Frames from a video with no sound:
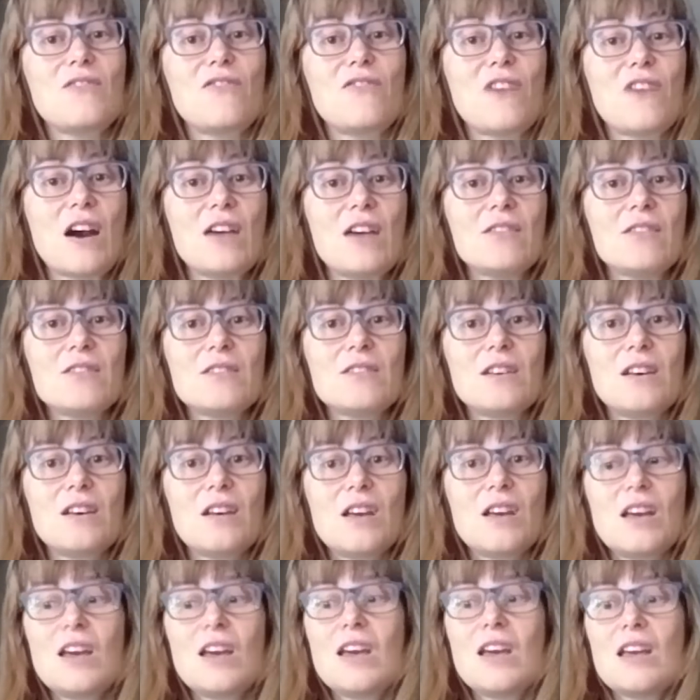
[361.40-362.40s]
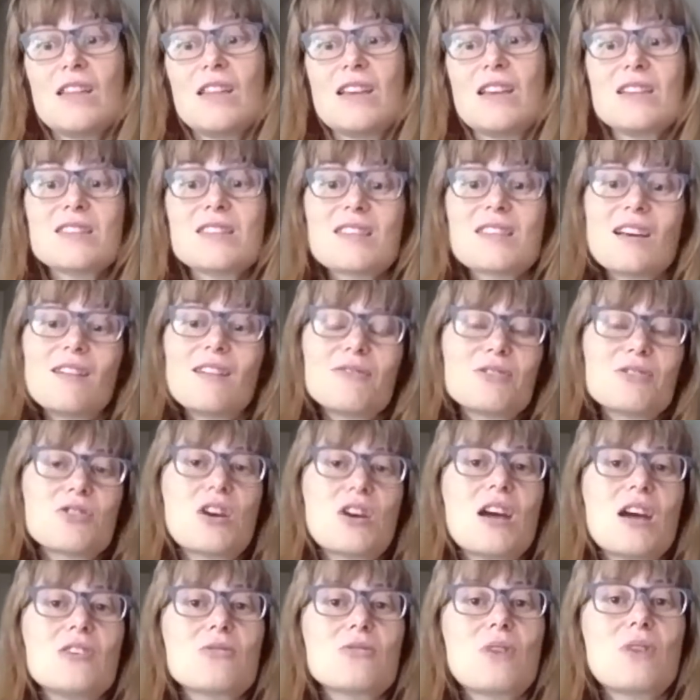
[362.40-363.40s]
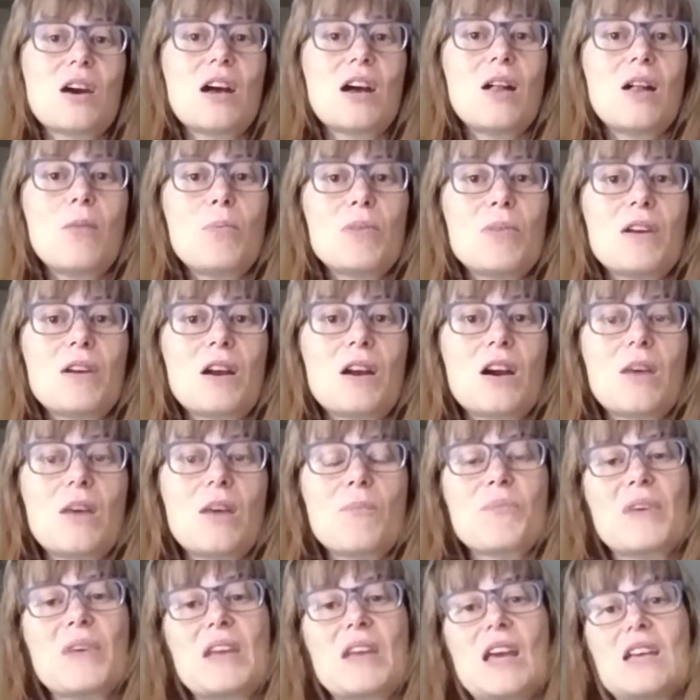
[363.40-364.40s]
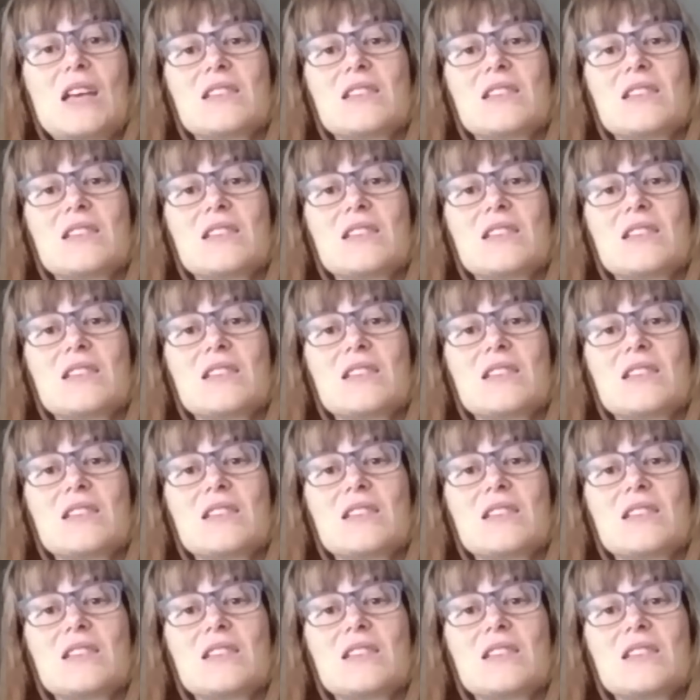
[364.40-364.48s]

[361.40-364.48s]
fund, they still try to help the company,